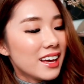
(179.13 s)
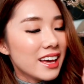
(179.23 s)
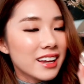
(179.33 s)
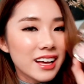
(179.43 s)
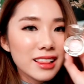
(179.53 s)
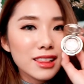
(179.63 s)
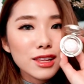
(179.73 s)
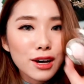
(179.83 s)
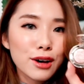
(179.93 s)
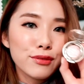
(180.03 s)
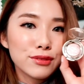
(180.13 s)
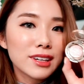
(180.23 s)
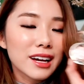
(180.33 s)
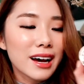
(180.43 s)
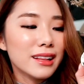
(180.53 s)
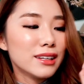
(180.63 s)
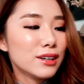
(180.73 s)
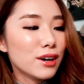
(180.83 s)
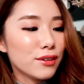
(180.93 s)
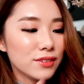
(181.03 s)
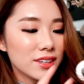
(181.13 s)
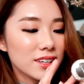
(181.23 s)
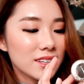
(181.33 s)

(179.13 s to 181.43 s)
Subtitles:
And I love the color of